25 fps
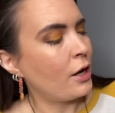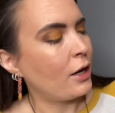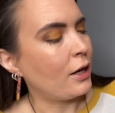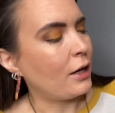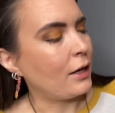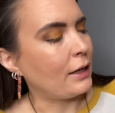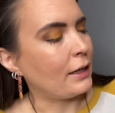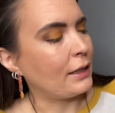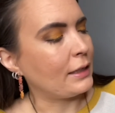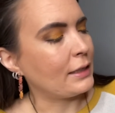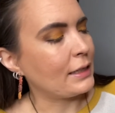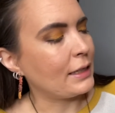
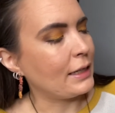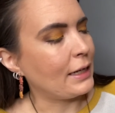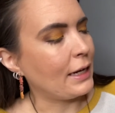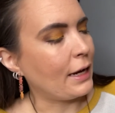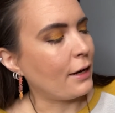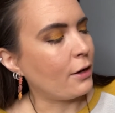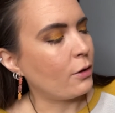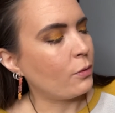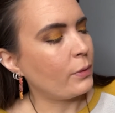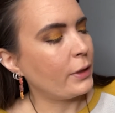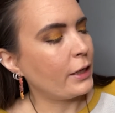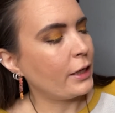All right,
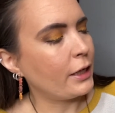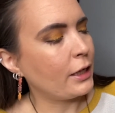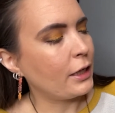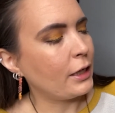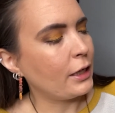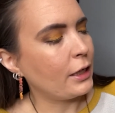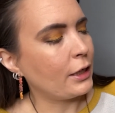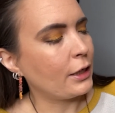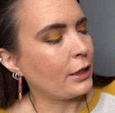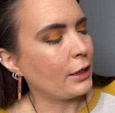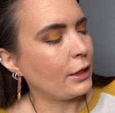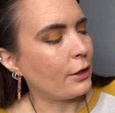now we're
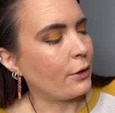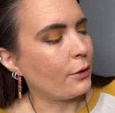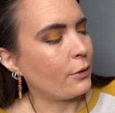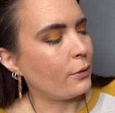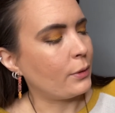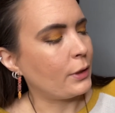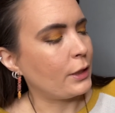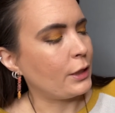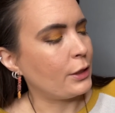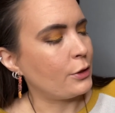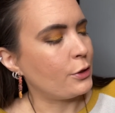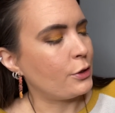gonna go
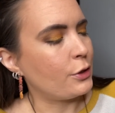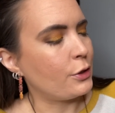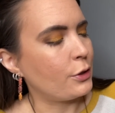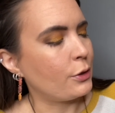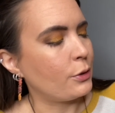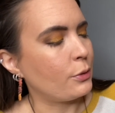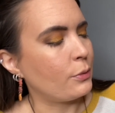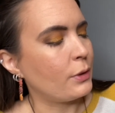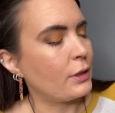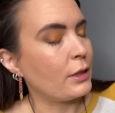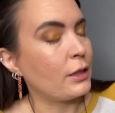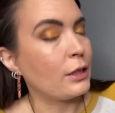
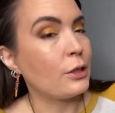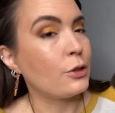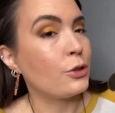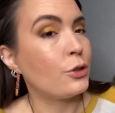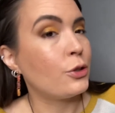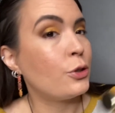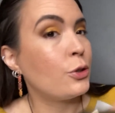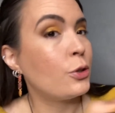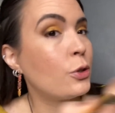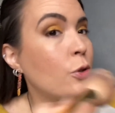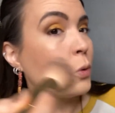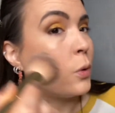into the
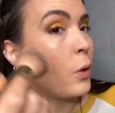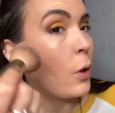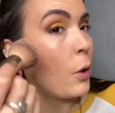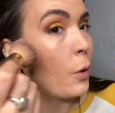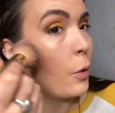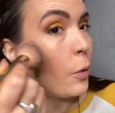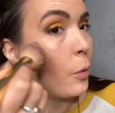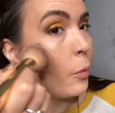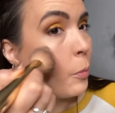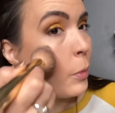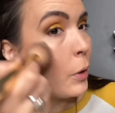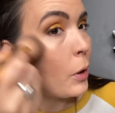
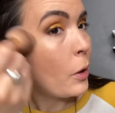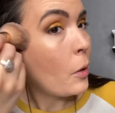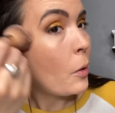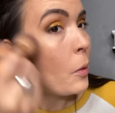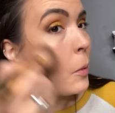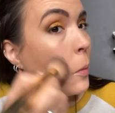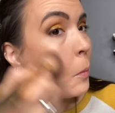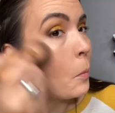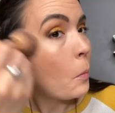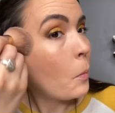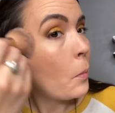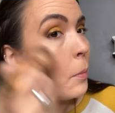strobe
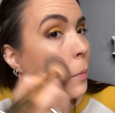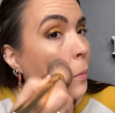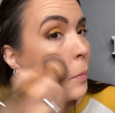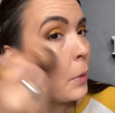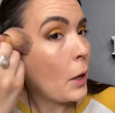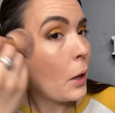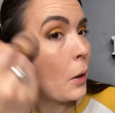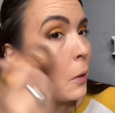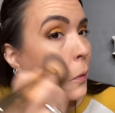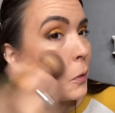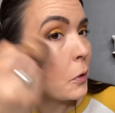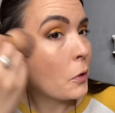
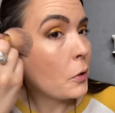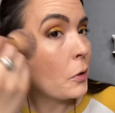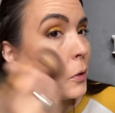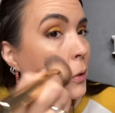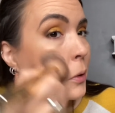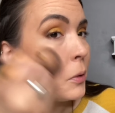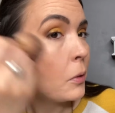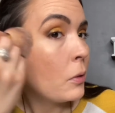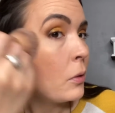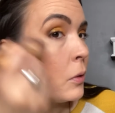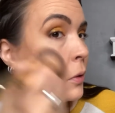powder.